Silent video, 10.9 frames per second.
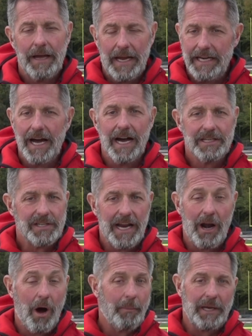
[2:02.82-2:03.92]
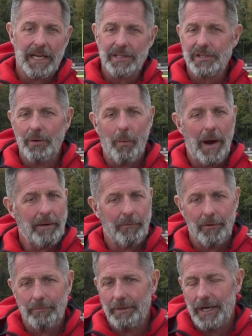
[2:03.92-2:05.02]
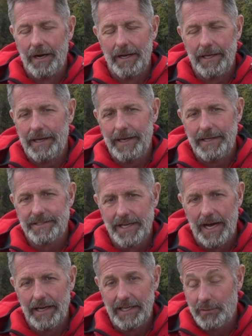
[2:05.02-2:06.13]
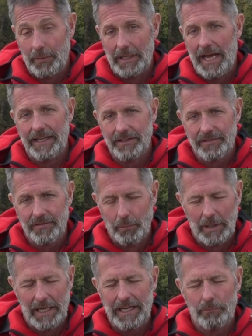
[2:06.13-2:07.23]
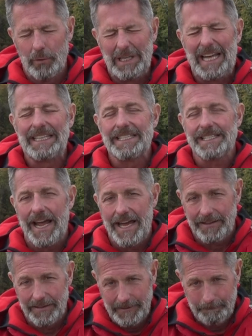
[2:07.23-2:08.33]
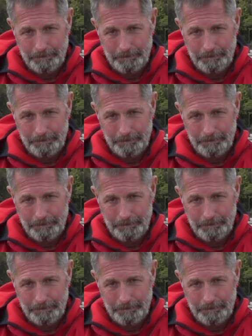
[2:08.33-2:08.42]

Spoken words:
He does, and that all begins in the weight room. He's relentless, relentless athlete.